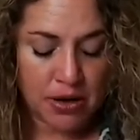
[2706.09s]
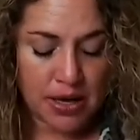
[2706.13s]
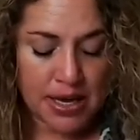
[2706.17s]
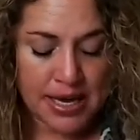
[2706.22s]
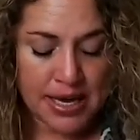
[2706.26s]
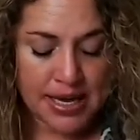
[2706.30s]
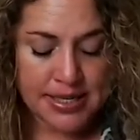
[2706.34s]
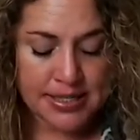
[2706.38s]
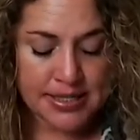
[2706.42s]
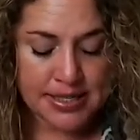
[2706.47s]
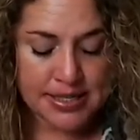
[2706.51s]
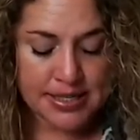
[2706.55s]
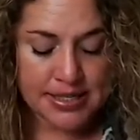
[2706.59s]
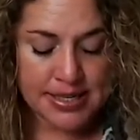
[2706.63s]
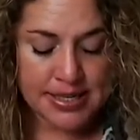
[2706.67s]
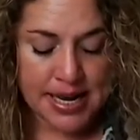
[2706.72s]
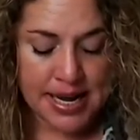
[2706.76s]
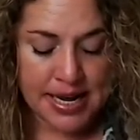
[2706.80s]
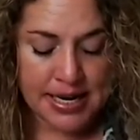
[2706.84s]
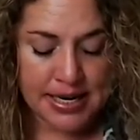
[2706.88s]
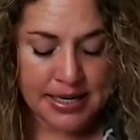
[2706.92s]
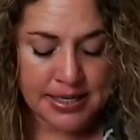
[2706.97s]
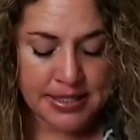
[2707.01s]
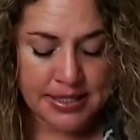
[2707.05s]
It
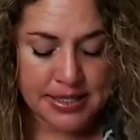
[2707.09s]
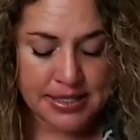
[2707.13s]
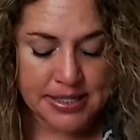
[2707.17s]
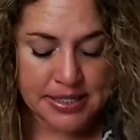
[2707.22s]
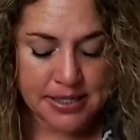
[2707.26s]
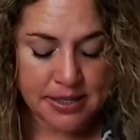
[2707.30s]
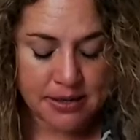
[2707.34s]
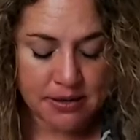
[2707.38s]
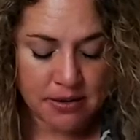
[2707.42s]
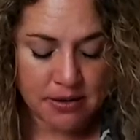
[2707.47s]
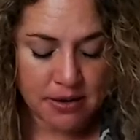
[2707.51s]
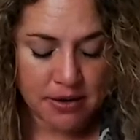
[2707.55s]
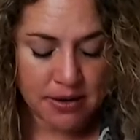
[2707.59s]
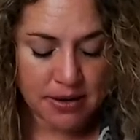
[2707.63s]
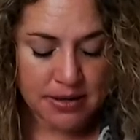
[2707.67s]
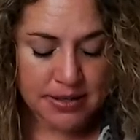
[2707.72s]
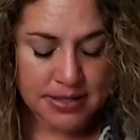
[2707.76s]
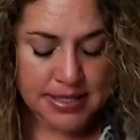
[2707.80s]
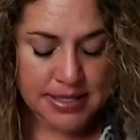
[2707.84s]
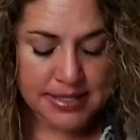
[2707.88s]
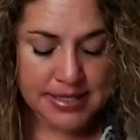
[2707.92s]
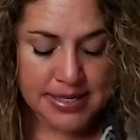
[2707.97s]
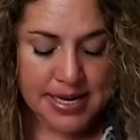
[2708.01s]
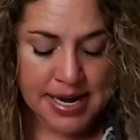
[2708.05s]
stings.
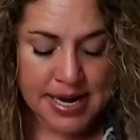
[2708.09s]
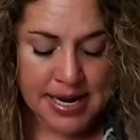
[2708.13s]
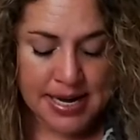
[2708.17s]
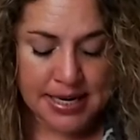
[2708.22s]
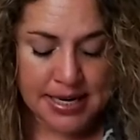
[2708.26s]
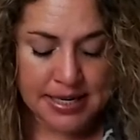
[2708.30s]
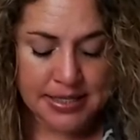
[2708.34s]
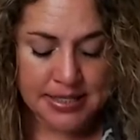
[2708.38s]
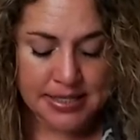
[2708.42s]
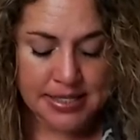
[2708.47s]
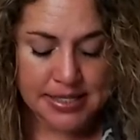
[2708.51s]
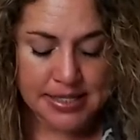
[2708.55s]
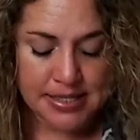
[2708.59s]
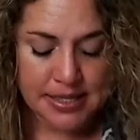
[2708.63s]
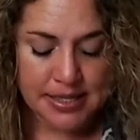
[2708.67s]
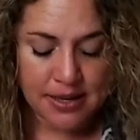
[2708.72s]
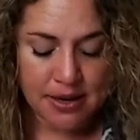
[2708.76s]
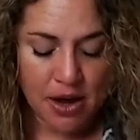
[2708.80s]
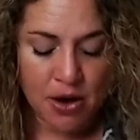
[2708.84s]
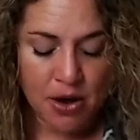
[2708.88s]
Stings.